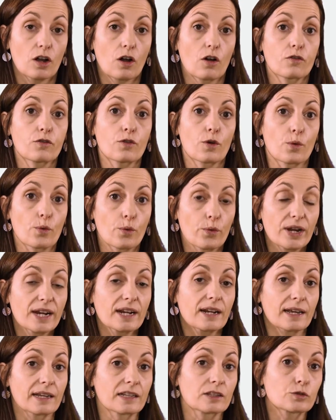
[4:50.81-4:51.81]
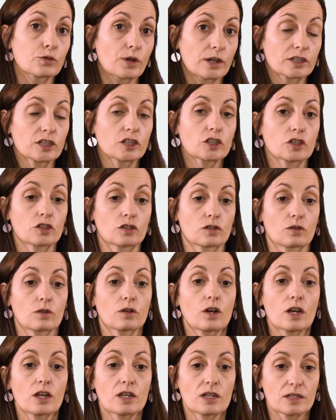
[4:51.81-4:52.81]
of real and
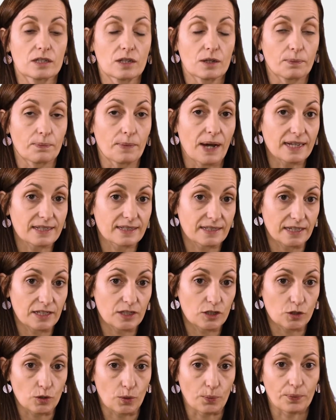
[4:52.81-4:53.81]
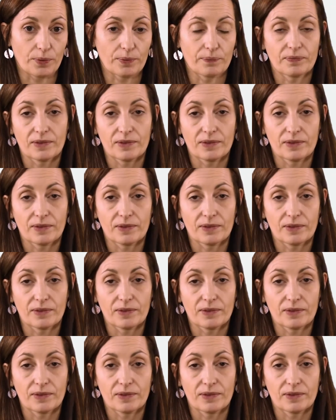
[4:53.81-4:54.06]
traditional Marseille soap.